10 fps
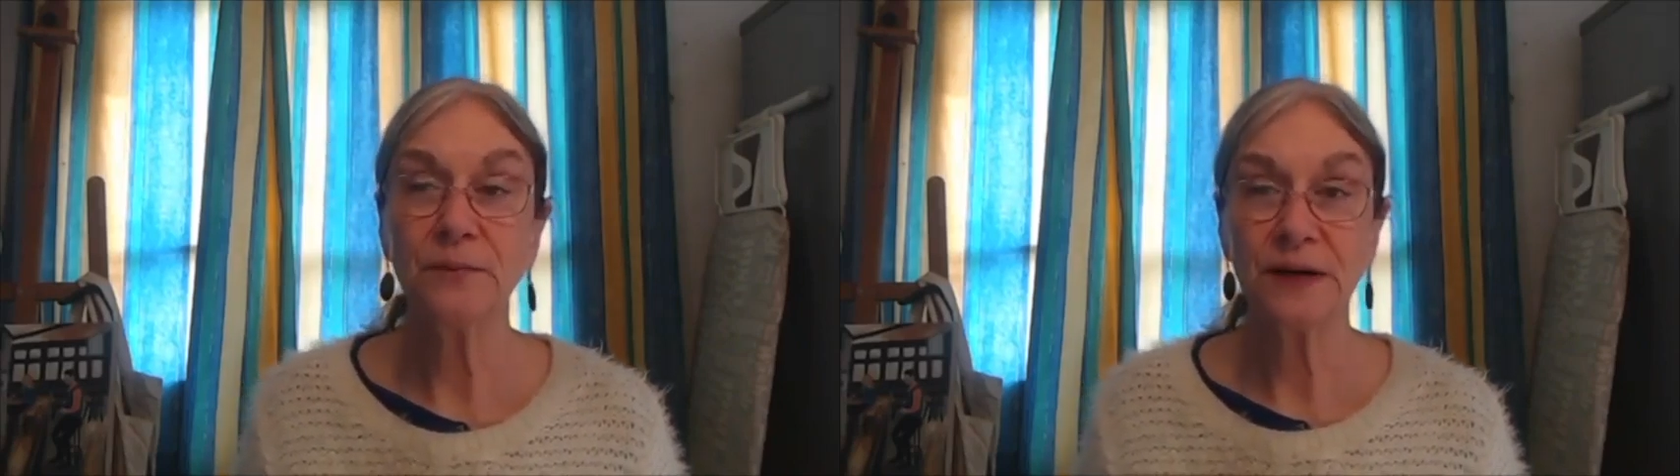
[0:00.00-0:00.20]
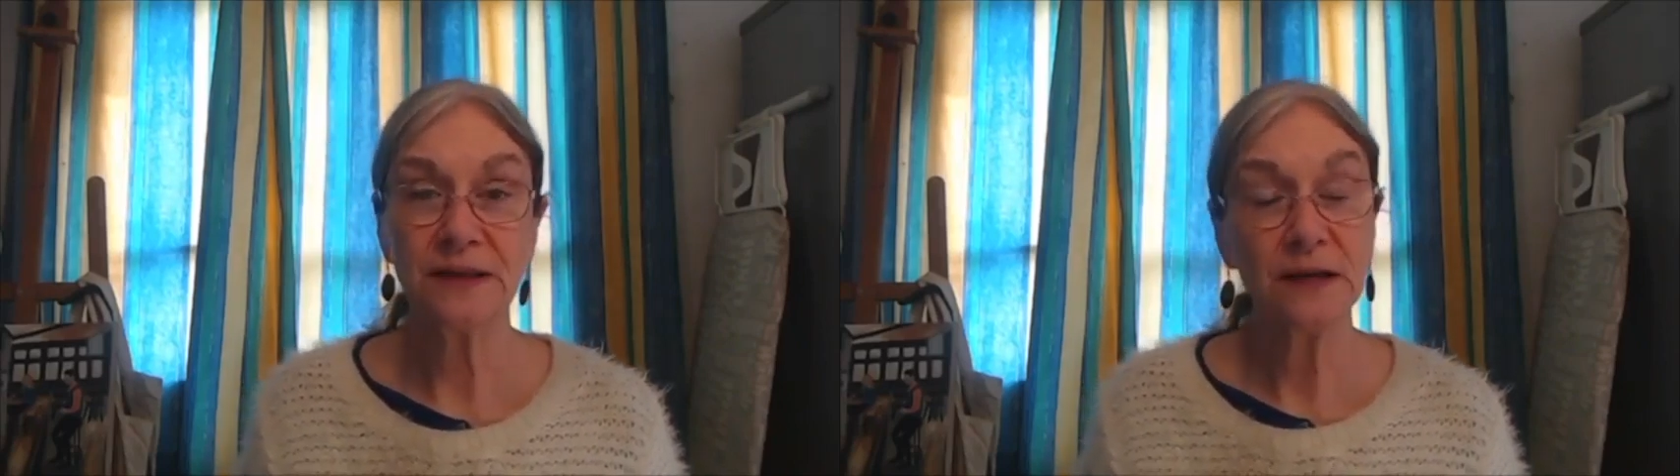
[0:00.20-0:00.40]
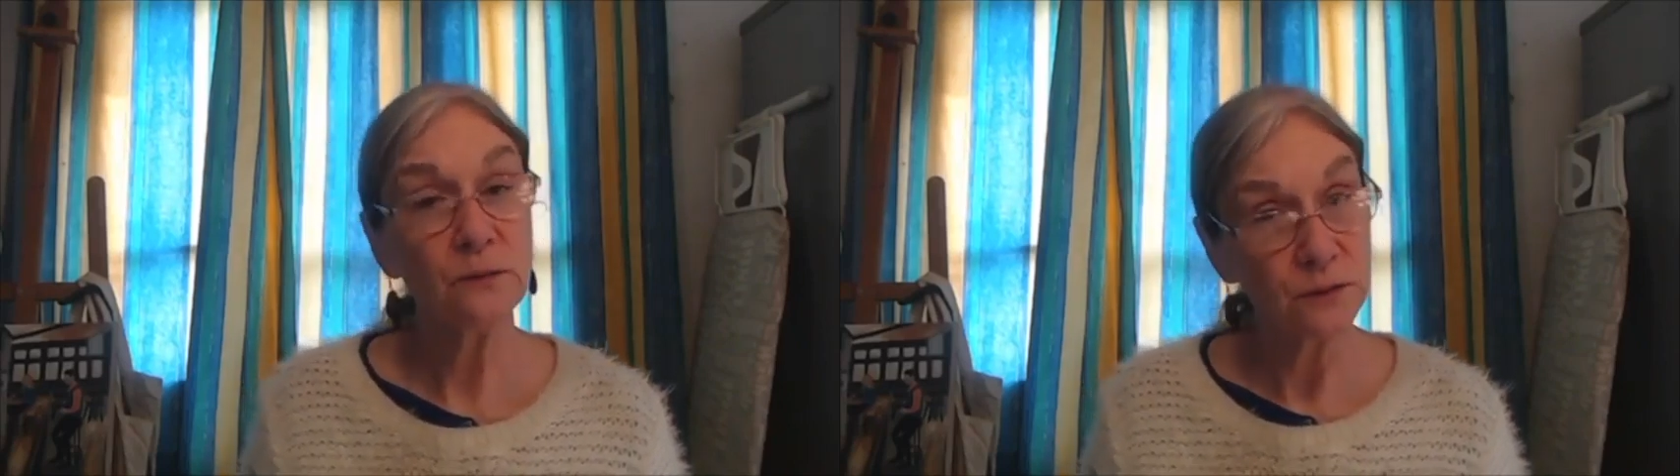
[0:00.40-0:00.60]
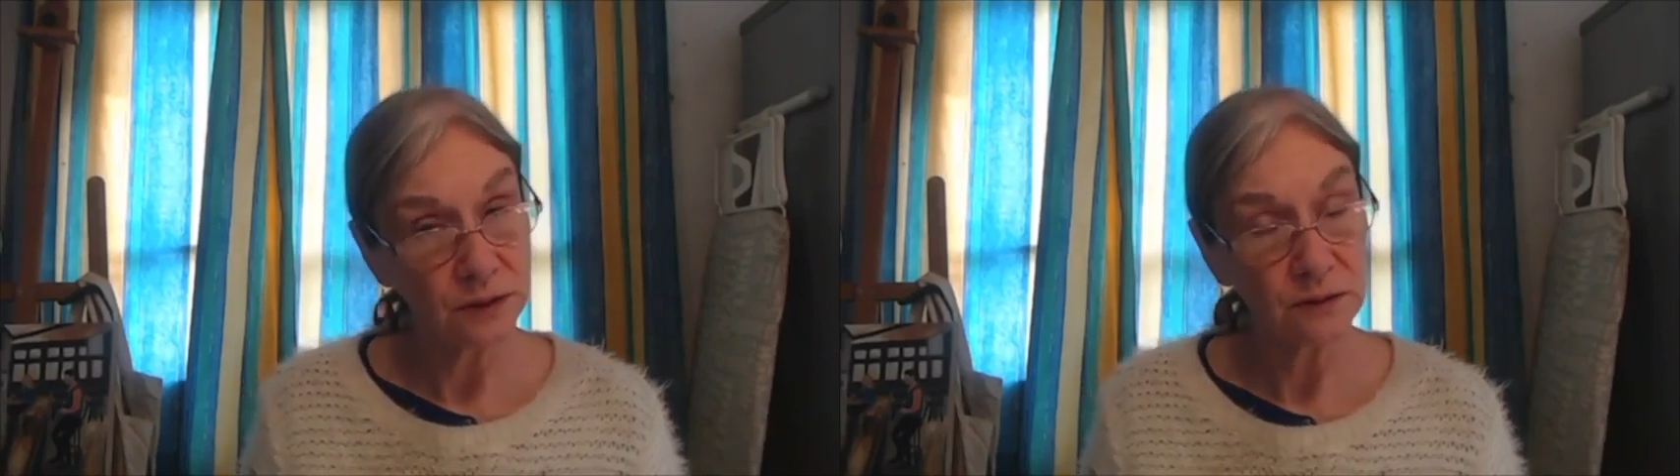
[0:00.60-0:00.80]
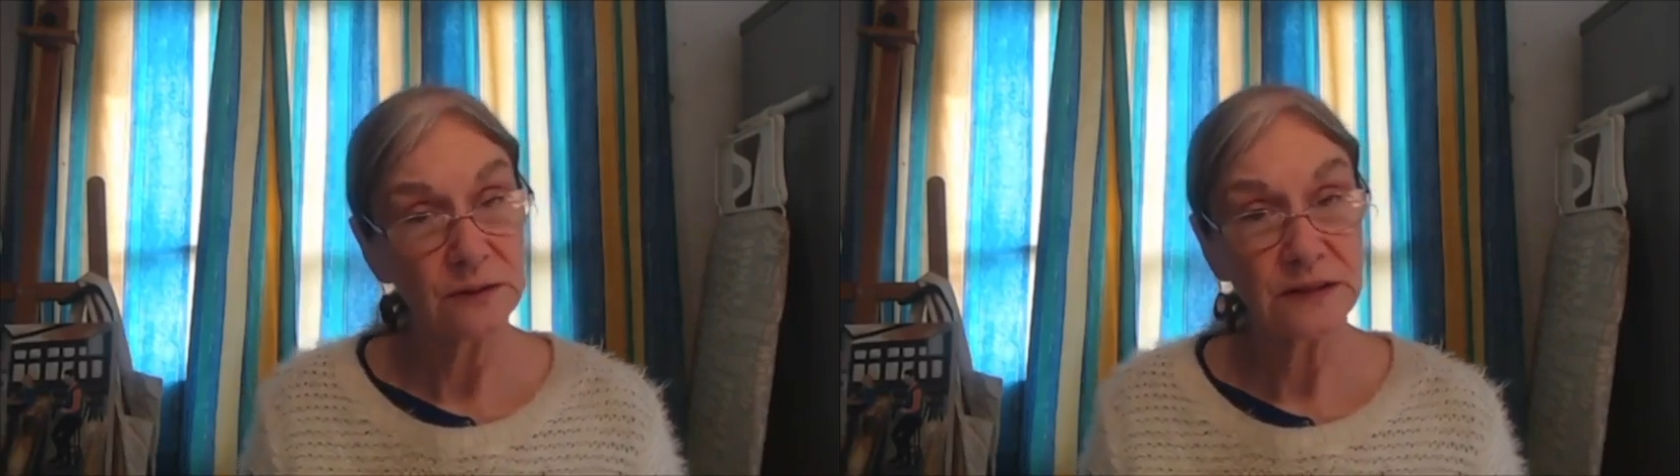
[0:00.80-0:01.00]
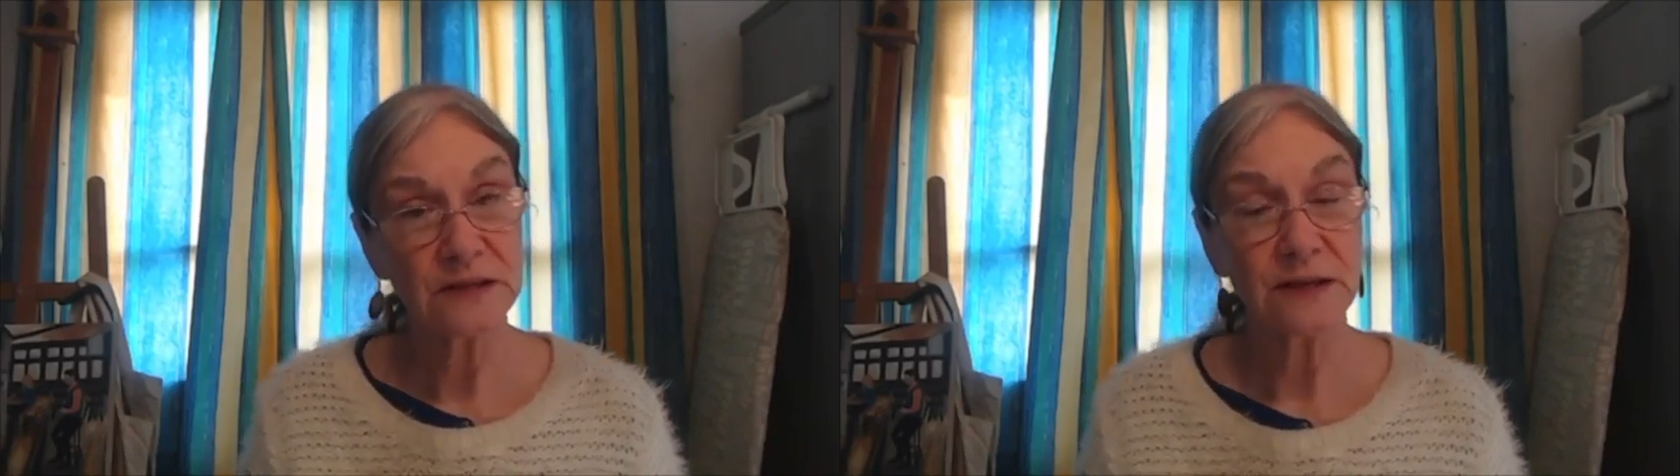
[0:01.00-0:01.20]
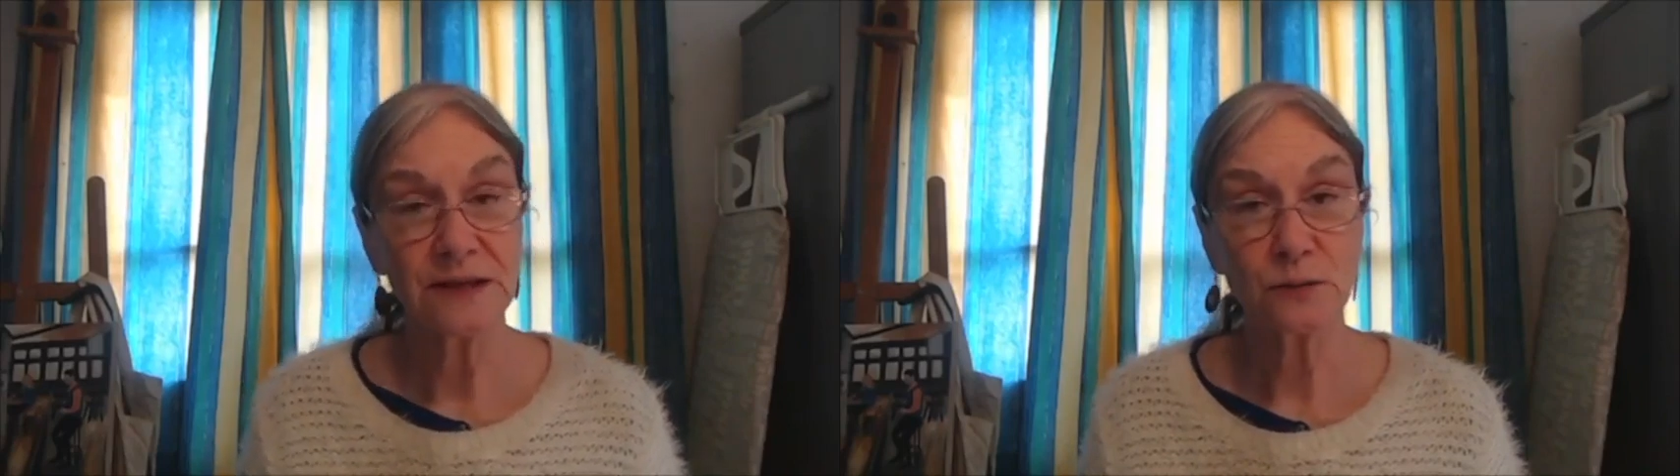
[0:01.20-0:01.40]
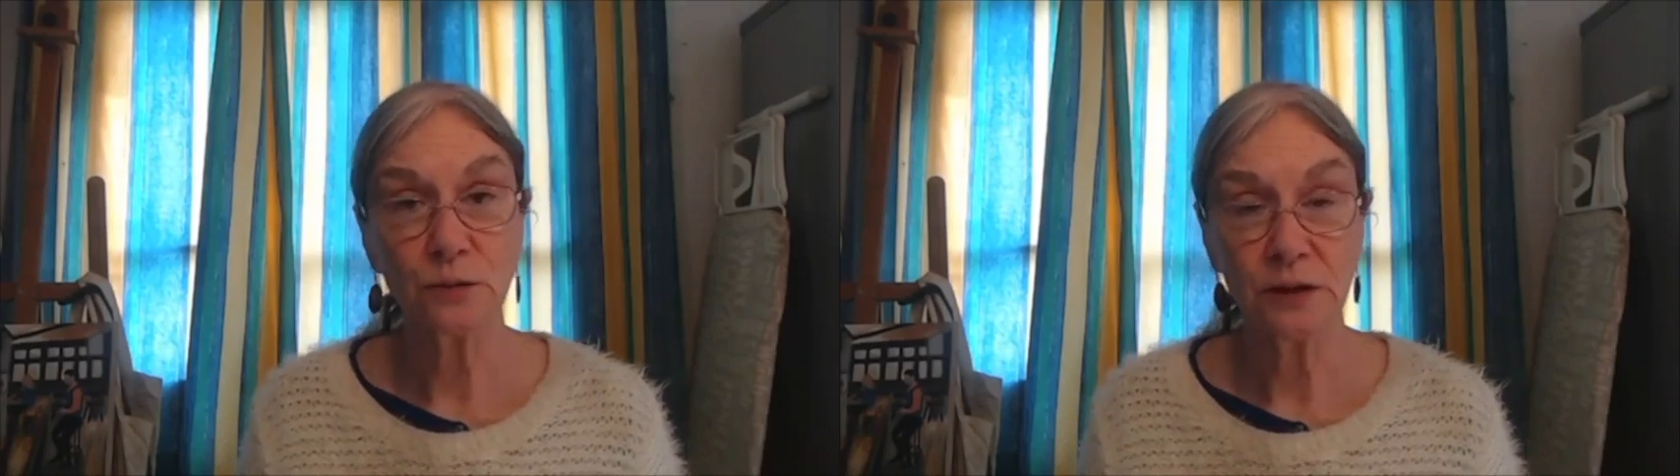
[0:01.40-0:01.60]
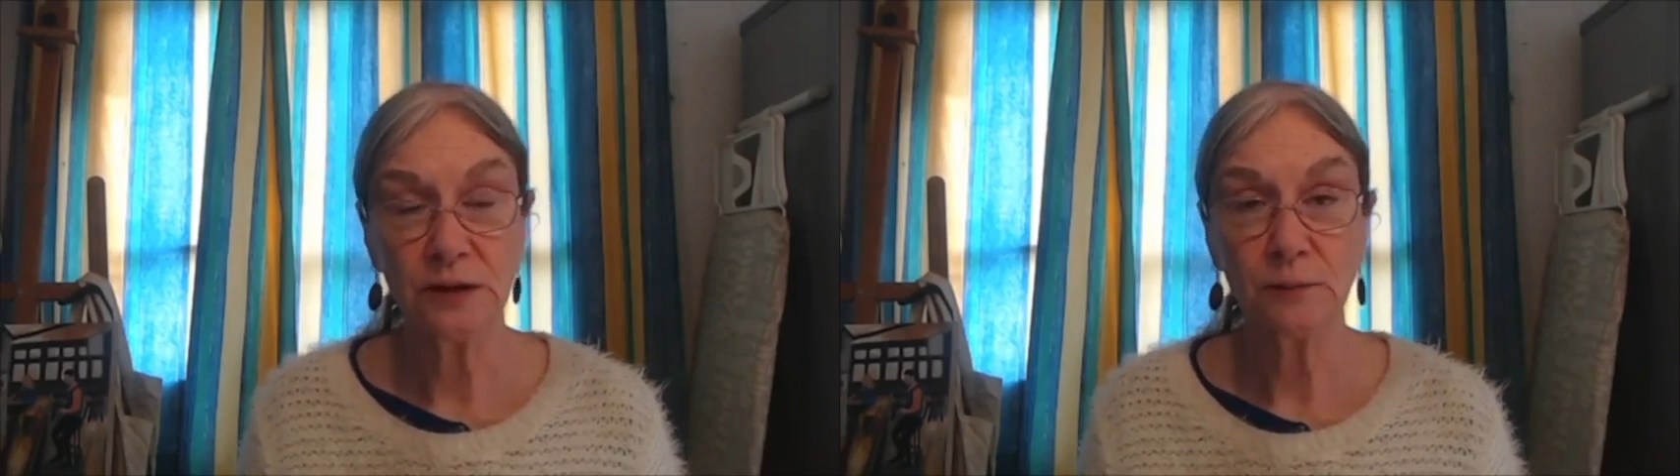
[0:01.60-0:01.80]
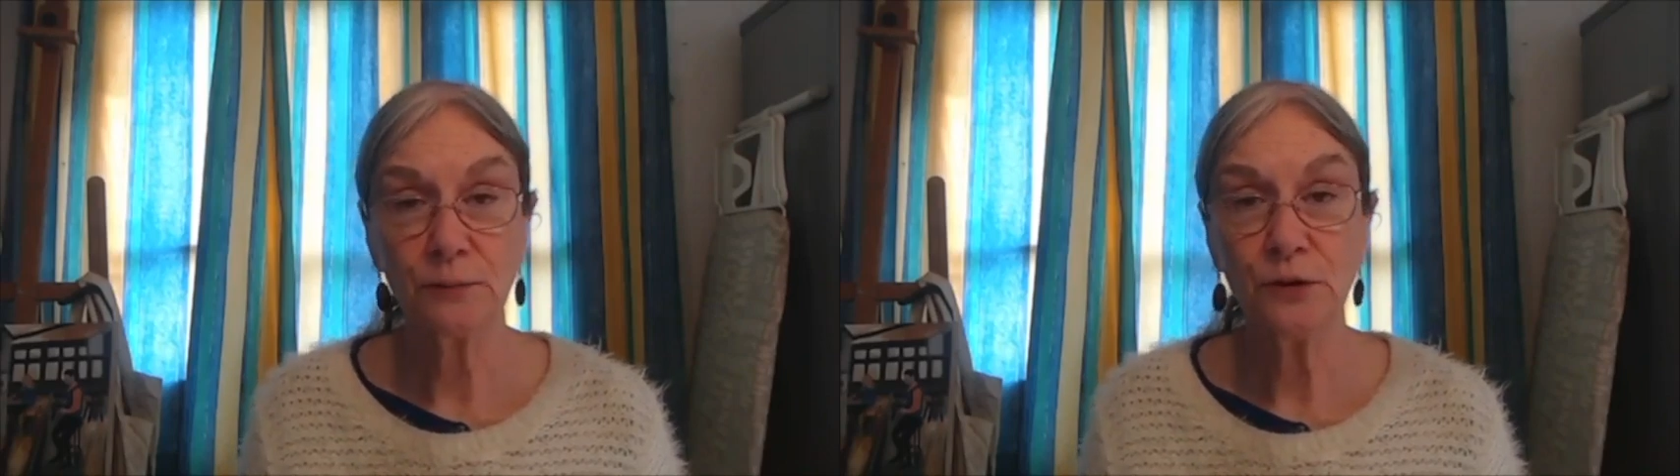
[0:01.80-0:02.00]
but I think that this class will
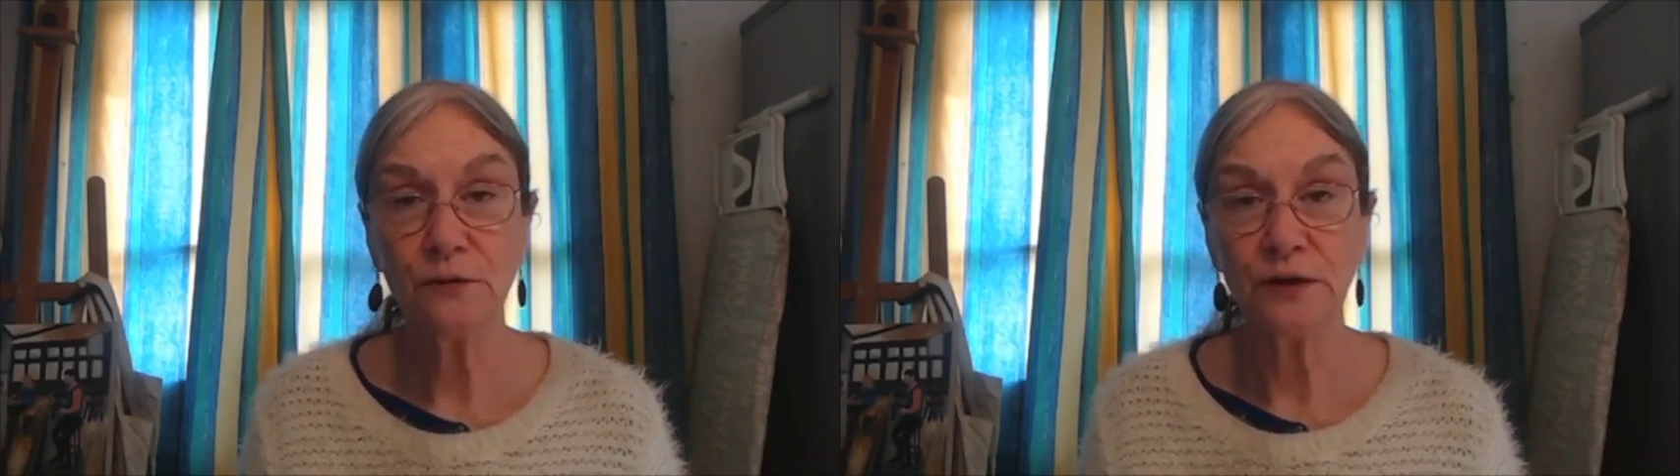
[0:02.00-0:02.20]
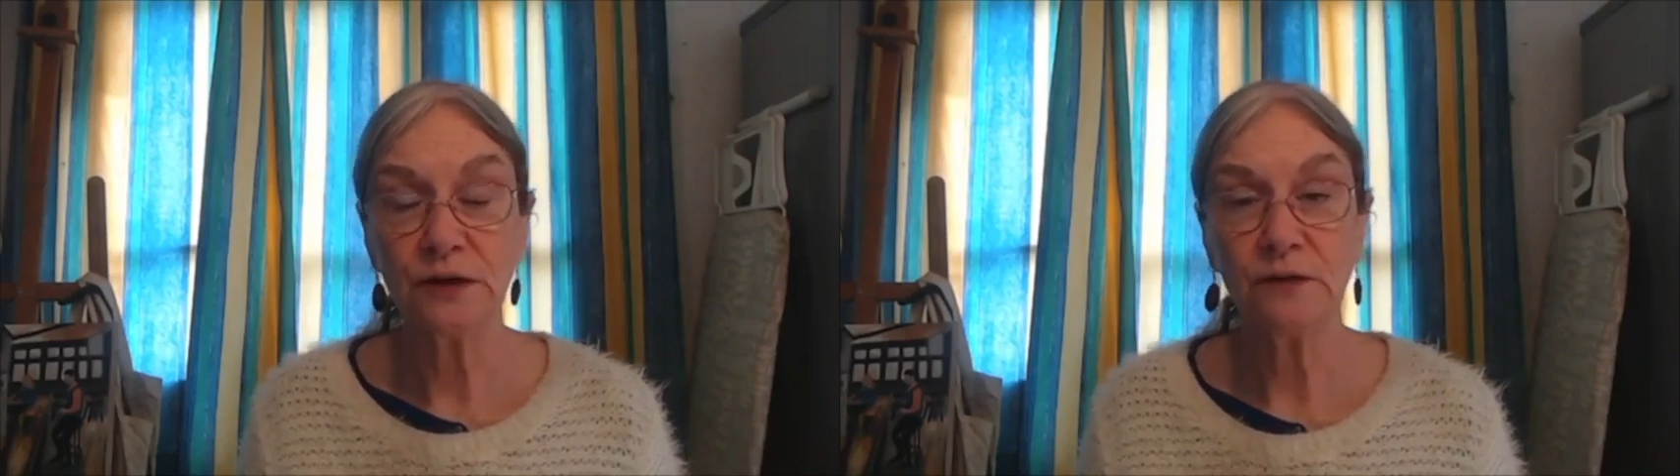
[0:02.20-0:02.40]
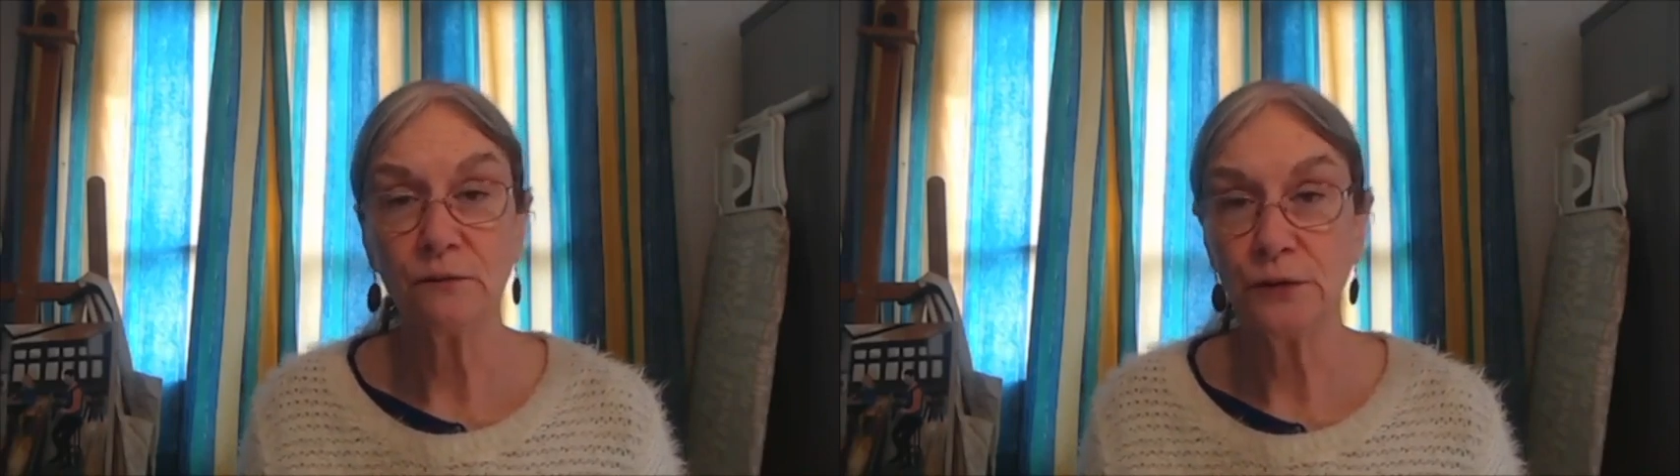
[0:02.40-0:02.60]
improve it if